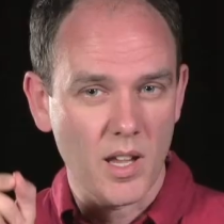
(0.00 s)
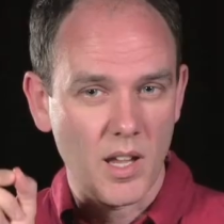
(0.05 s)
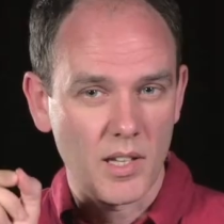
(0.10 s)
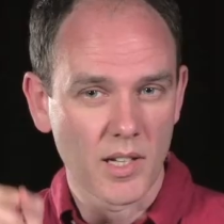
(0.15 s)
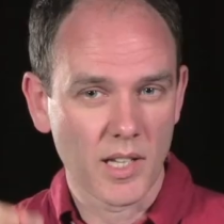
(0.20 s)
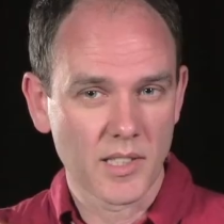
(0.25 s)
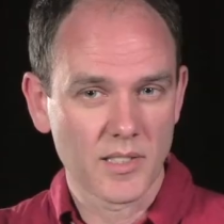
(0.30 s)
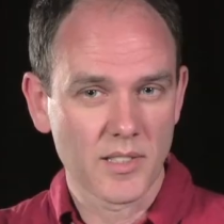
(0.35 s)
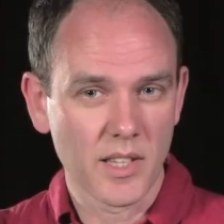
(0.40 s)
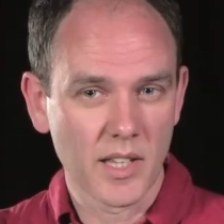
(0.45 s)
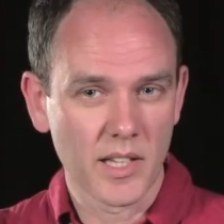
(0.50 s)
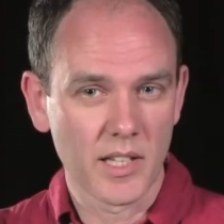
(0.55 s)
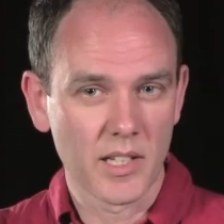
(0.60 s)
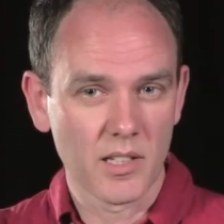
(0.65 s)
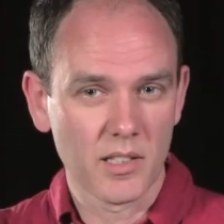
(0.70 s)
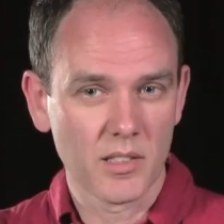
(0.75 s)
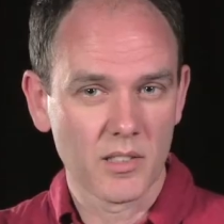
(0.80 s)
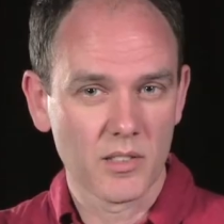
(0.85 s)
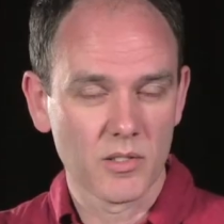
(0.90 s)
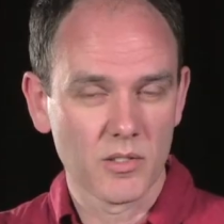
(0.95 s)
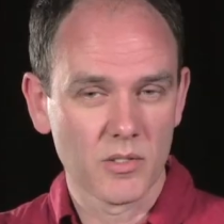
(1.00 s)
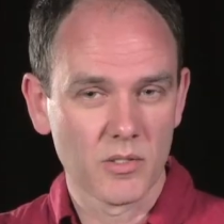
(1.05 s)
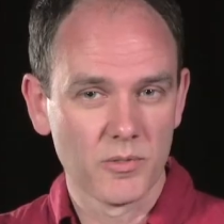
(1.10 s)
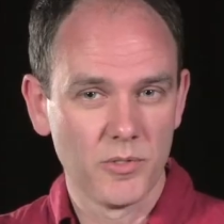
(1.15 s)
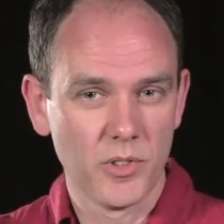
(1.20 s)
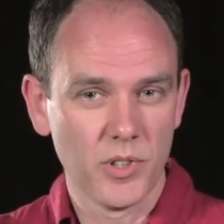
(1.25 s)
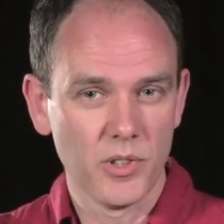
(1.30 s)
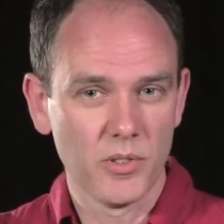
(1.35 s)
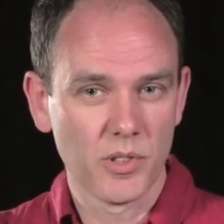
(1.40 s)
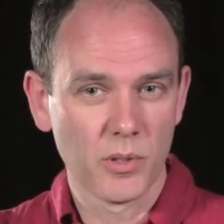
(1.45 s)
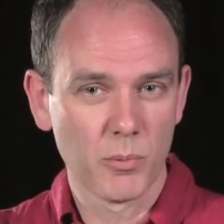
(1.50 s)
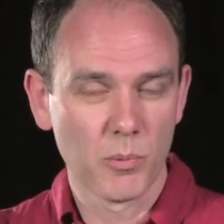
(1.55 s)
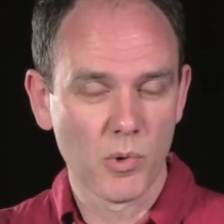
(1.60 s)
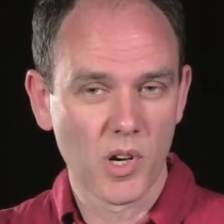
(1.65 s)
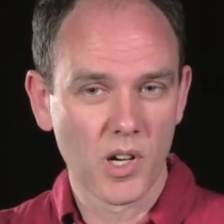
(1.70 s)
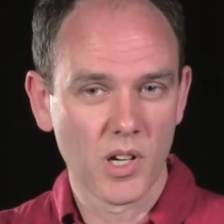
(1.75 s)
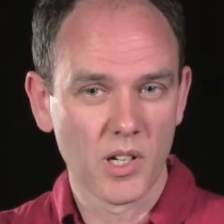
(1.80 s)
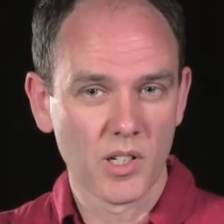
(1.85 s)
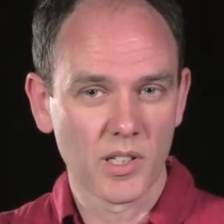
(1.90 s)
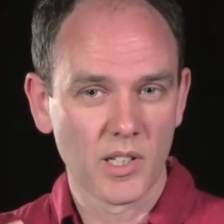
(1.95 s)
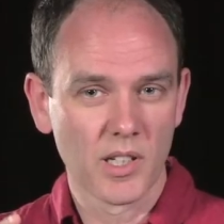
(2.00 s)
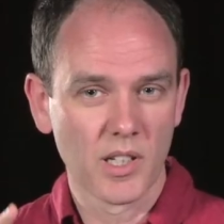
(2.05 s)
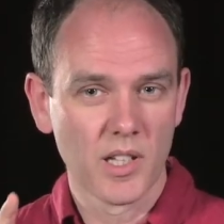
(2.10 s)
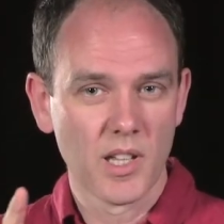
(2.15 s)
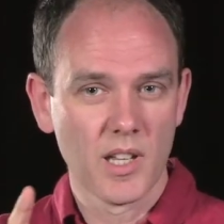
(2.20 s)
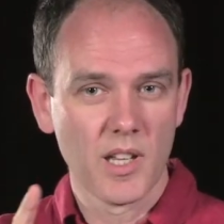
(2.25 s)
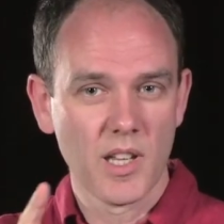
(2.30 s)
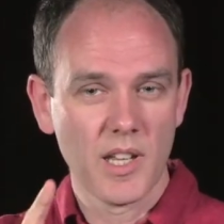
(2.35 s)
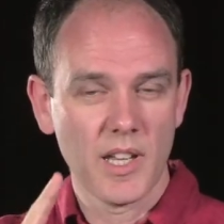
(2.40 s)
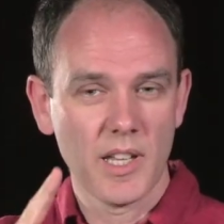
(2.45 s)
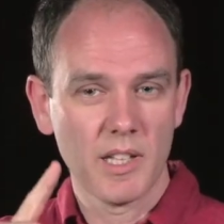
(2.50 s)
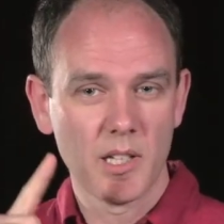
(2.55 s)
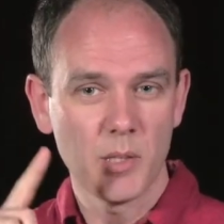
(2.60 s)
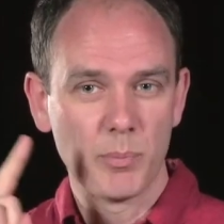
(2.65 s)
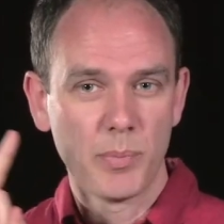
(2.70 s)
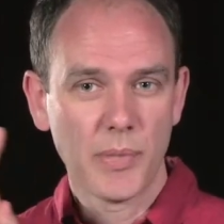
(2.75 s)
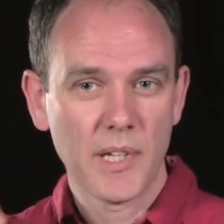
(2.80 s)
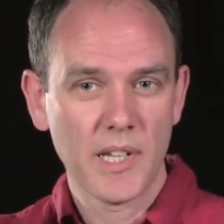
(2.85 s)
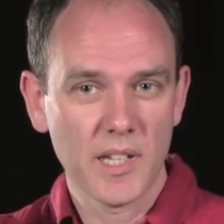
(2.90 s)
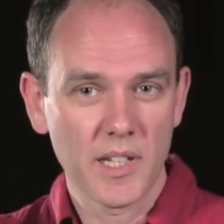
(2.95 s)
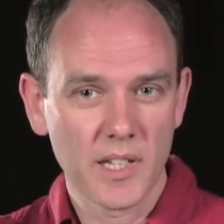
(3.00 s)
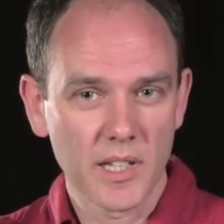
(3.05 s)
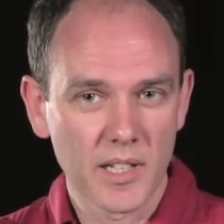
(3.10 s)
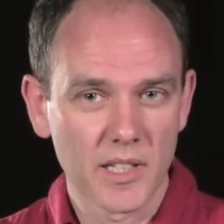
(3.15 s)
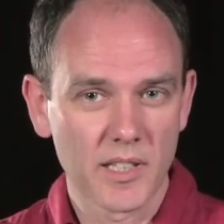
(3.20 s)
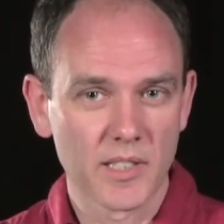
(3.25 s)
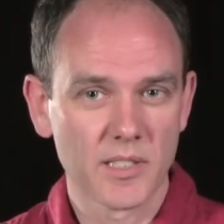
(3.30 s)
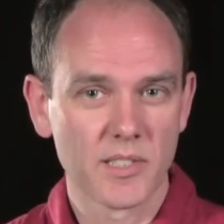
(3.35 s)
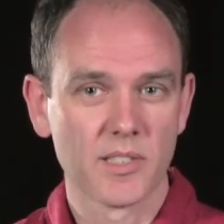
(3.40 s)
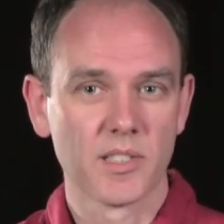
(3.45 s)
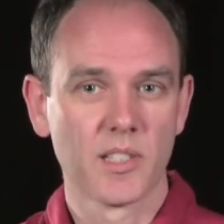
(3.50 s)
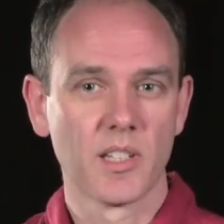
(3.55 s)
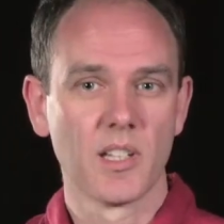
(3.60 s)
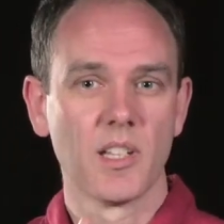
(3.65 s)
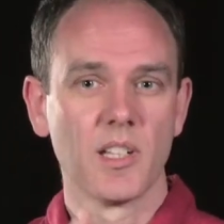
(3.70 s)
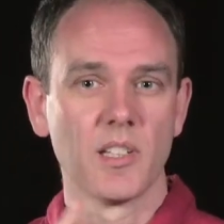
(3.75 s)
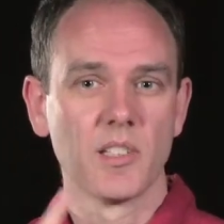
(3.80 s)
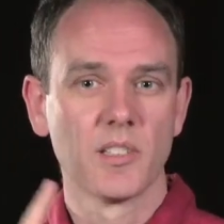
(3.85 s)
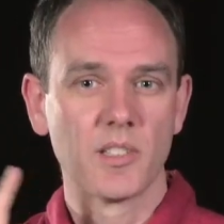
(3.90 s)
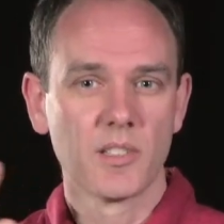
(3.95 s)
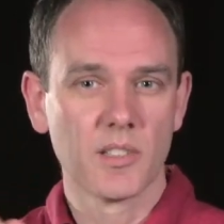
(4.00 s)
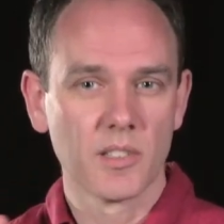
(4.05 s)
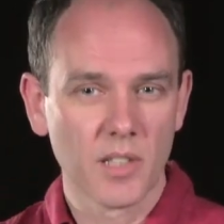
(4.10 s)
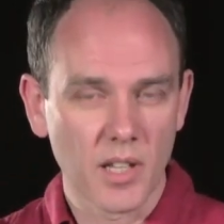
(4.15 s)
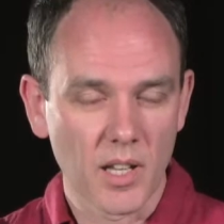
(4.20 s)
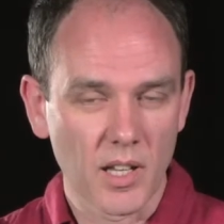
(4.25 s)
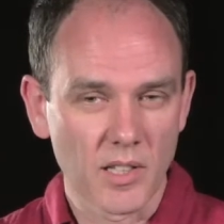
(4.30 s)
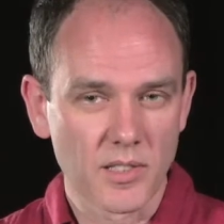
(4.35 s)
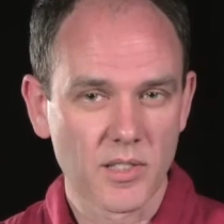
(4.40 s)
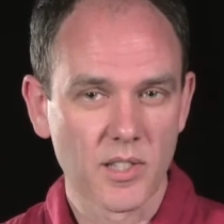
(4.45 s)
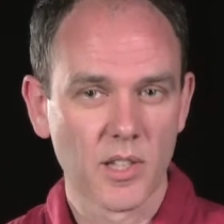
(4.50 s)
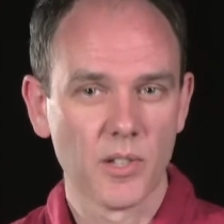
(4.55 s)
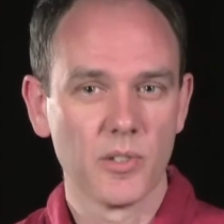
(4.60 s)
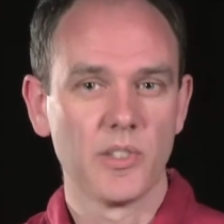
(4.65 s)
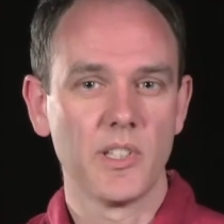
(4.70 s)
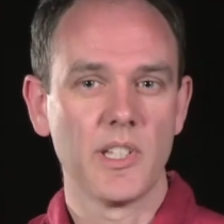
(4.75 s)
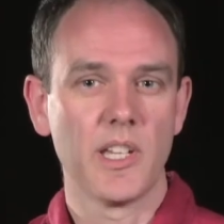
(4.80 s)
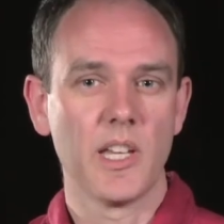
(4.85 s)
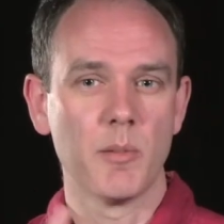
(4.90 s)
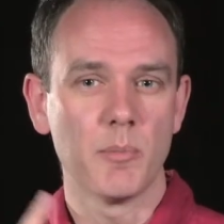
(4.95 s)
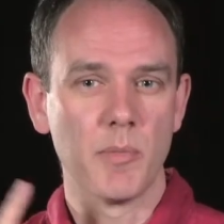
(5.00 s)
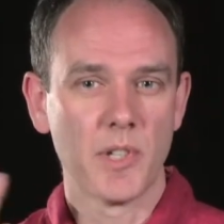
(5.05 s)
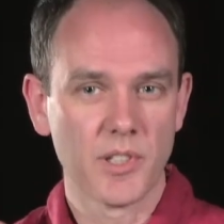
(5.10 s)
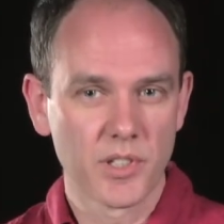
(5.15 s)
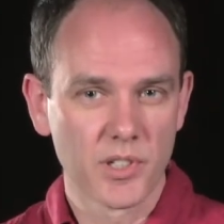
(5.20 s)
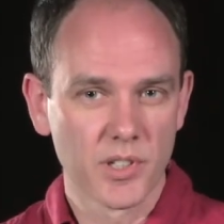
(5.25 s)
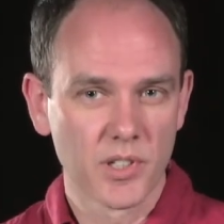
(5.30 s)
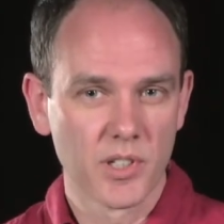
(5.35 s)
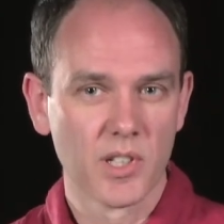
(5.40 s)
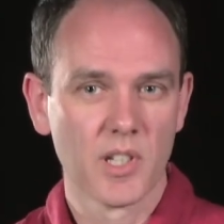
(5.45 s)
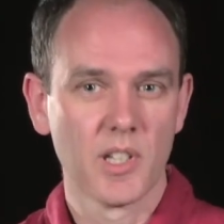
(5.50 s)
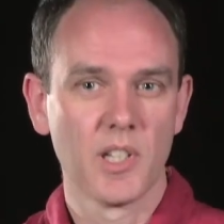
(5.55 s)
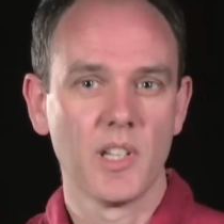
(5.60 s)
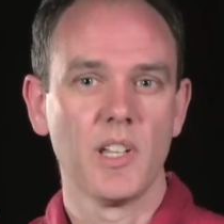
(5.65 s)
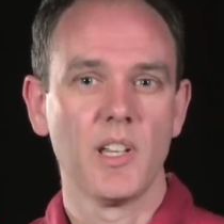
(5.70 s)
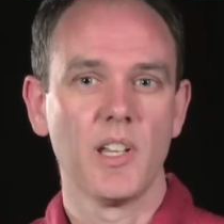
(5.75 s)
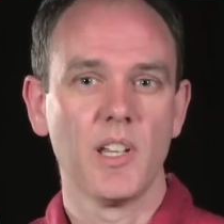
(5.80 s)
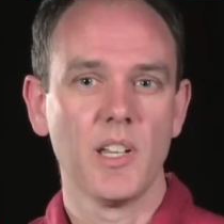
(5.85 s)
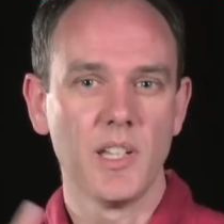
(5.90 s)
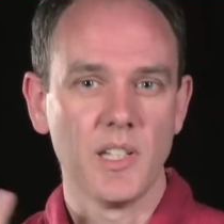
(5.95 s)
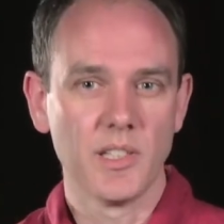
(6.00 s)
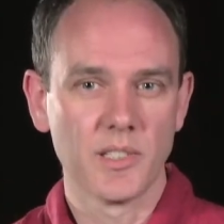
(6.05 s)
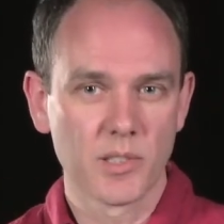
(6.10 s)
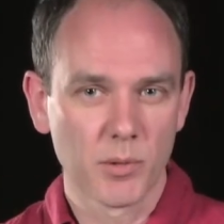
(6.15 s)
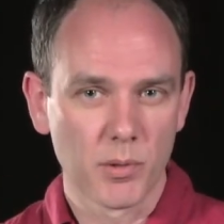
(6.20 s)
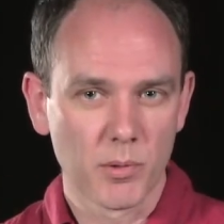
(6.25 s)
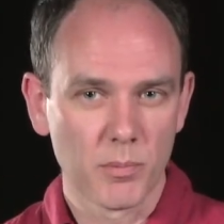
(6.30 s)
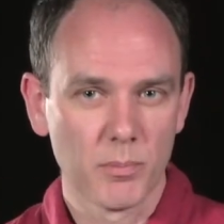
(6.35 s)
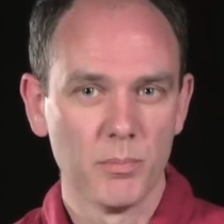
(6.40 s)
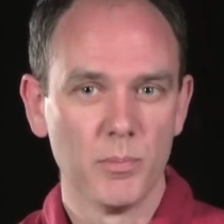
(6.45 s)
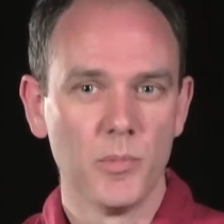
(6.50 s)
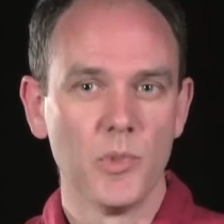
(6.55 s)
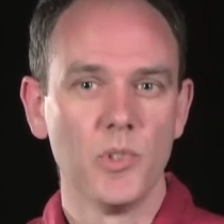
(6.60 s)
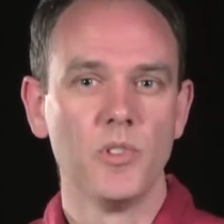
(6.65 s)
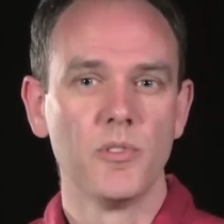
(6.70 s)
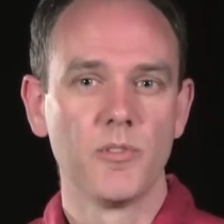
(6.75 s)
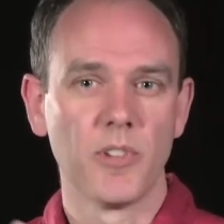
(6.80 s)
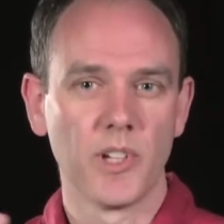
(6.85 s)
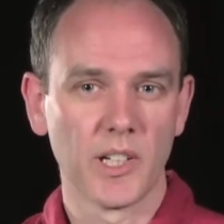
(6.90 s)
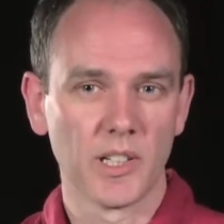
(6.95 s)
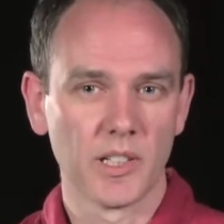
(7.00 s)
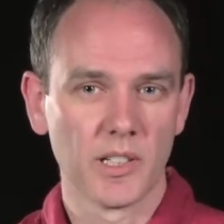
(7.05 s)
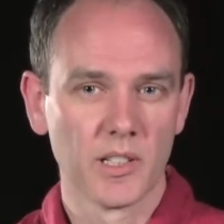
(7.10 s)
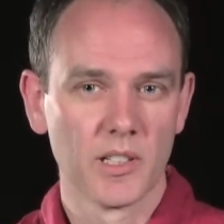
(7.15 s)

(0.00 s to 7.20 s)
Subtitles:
and as they view the work, it appears as though the image is moving.